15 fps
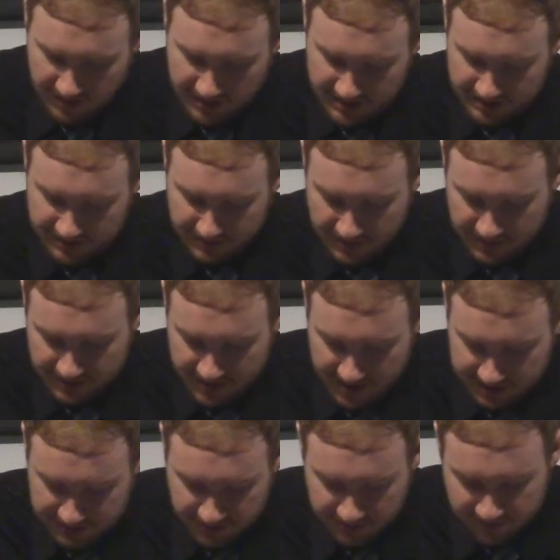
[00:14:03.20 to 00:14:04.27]
As far as
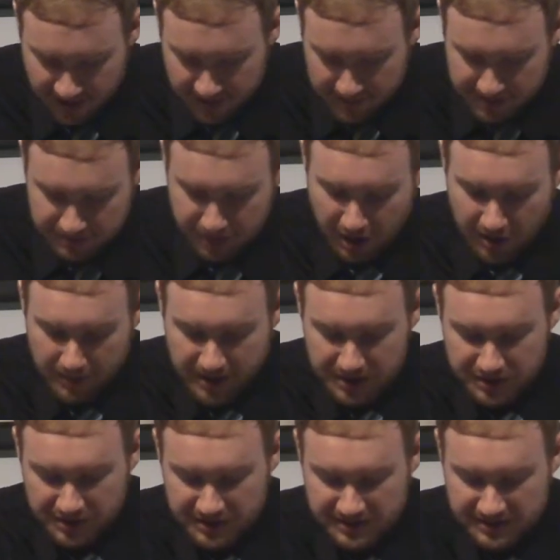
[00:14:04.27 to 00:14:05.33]
hostile environments, Paul
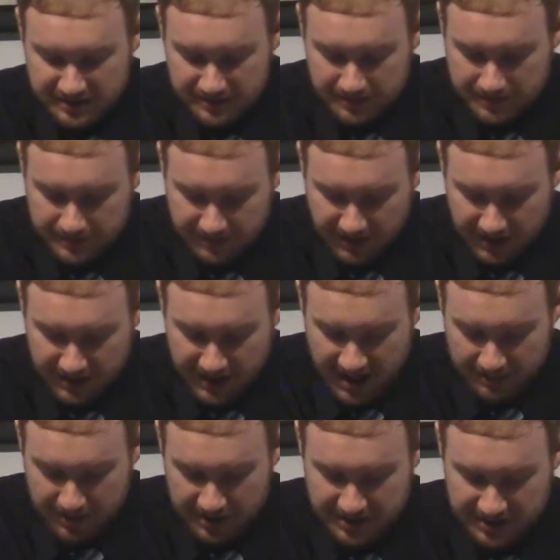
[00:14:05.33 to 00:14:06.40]
mentions
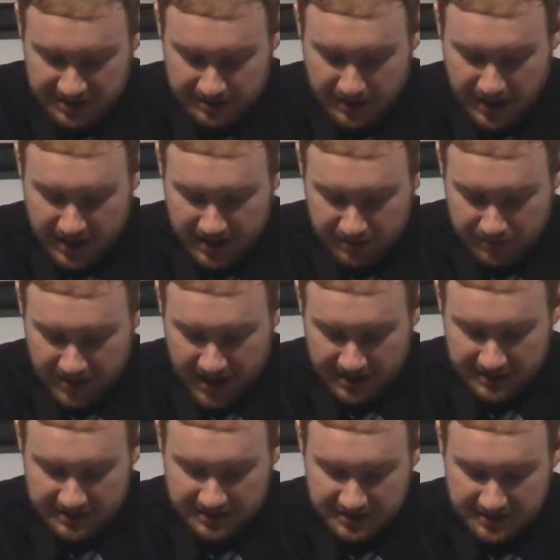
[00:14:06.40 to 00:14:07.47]
not participating in
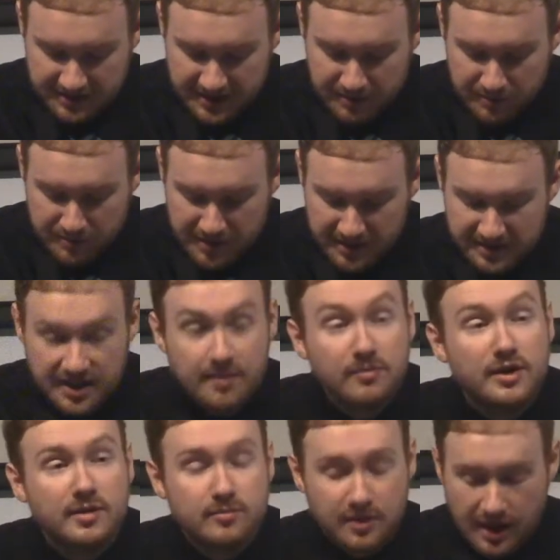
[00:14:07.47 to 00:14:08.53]
practices that would be a
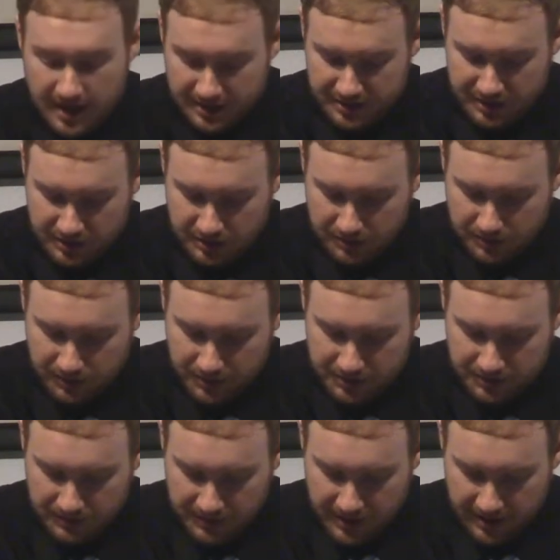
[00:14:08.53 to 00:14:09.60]
stumbling block to you or
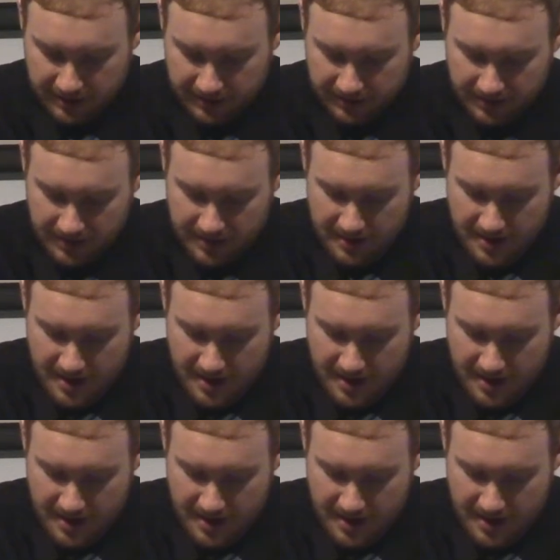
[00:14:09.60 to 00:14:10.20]
to another.